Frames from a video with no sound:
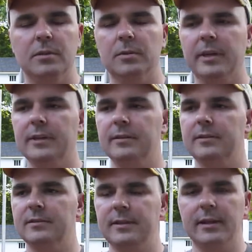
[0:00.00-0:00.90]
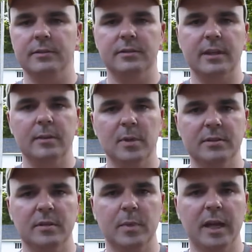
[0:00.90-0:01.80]
okay? Standards that they must
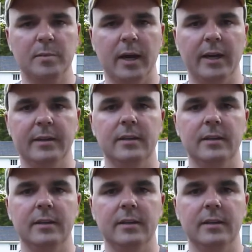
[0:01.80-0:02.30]
abide by.